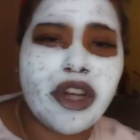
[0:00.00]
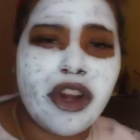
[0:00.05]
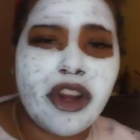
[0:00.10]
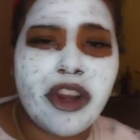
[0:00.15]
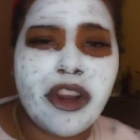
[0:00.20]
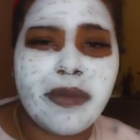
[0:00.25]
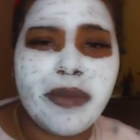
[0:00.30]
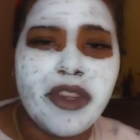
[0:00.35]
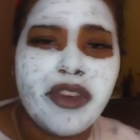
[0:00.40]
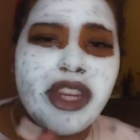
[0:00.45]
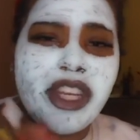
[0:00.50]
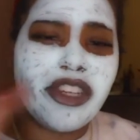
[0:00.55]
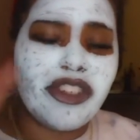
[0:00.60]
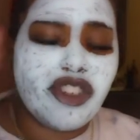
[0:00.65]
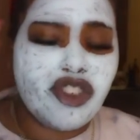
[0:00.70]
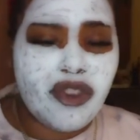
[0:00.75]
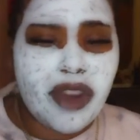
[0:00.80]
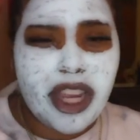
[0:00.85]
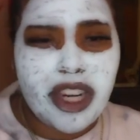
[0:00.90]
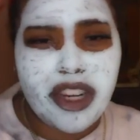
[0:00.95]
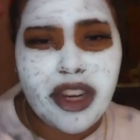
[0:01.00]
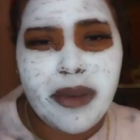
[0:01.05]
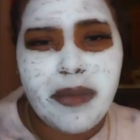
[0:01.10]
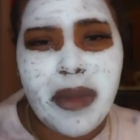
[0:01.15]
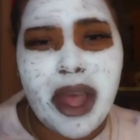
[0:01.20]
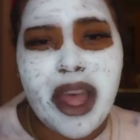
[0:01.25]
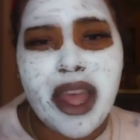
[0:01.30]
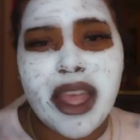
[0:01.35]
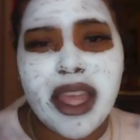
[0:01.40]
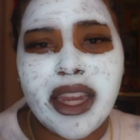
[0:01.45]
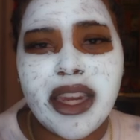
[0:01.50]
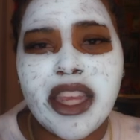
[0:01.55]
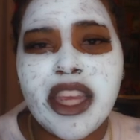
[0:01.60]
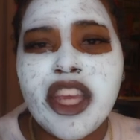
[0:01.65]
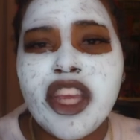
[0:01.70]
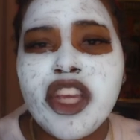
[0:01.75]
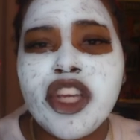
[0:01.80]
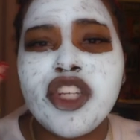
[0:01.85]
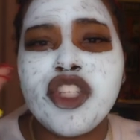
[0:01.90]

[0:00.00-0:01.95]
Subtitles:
term, you need to train your mind